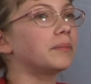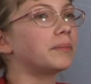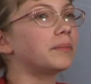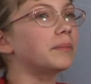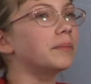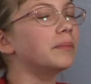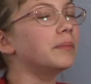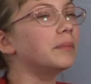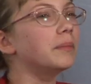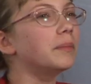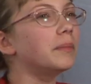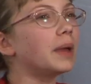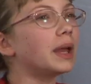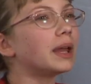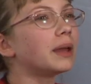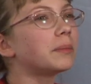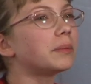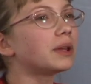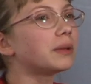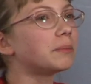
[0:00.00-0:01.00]

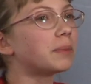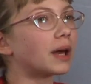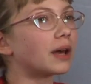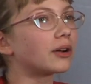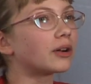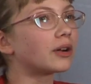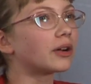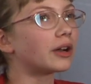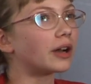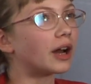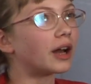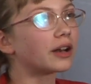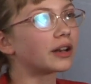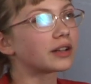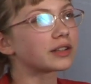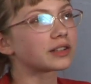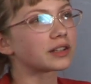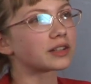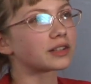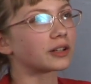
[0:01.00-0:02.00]
maybe better, not
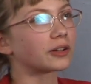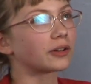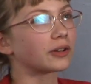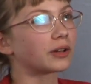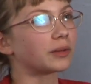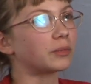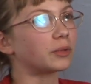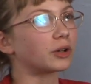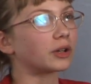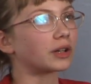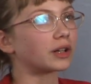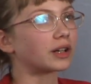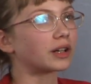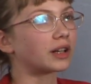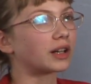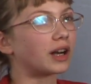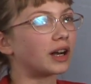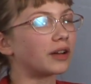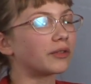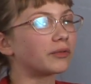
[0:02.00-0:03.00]
necessarily more
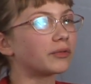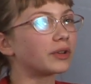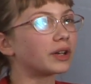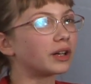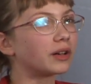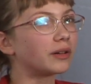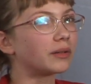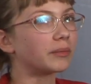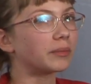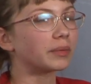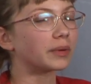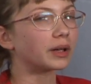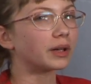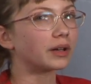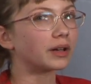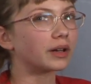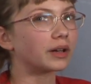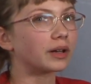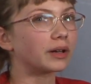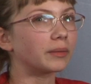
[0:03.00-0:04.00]
confident, but
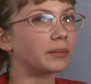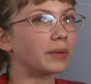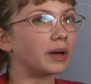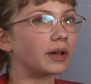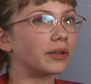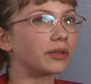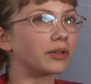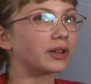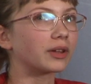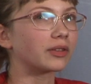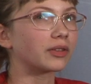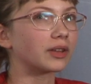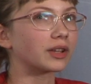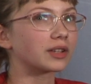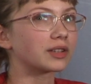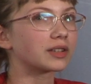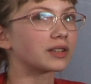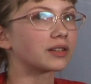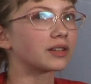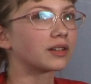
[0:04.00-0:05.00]
um, I think
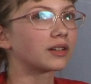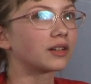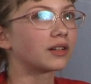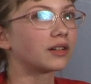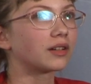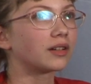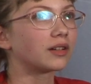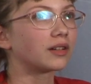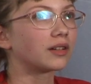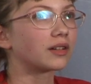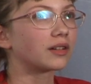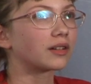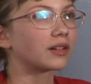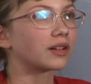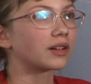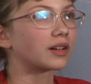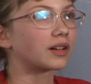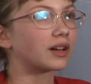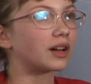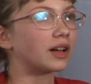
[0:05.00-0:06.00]
that's
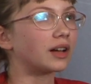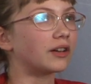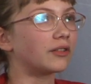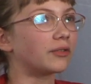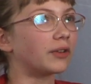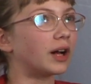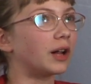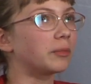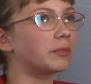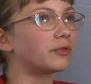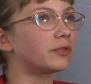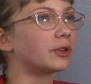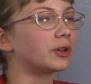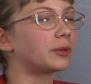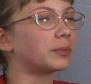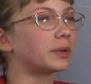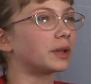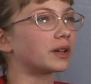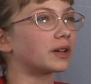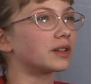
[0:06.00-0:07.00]
kind of helpful
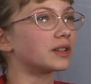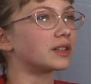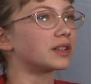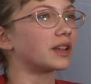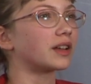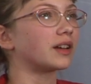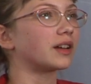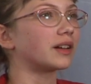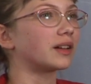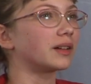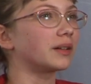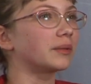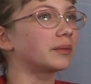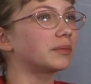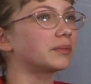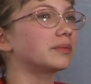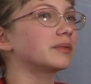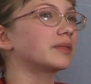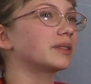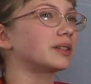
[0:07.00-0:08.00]
because then I
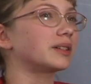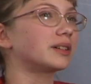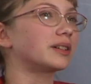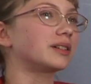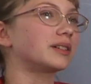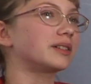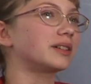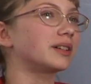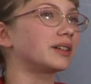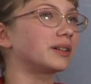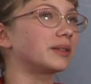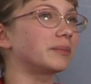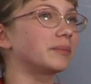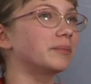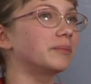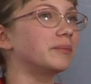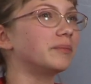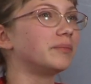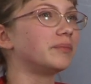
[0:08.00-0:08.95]
um,